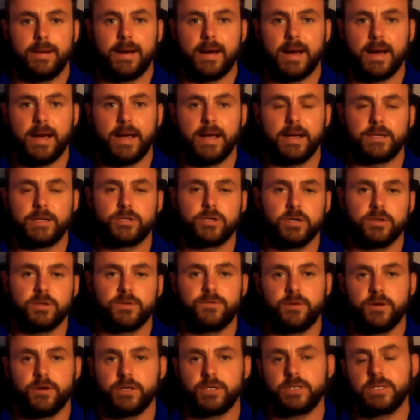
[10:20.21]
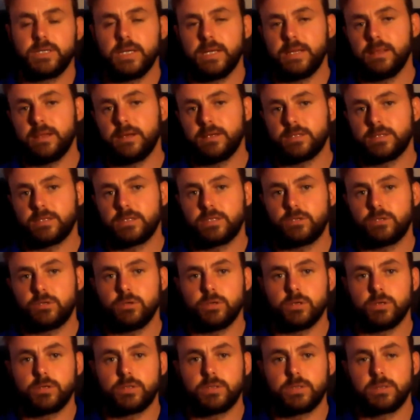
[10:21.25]
I transfer it and then
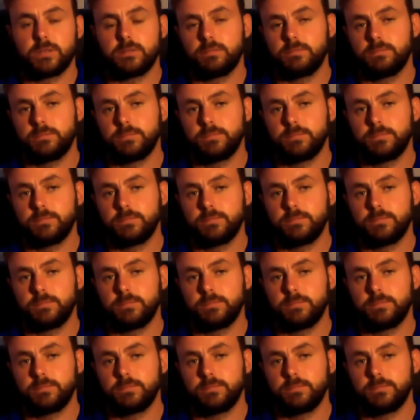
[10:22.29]
do it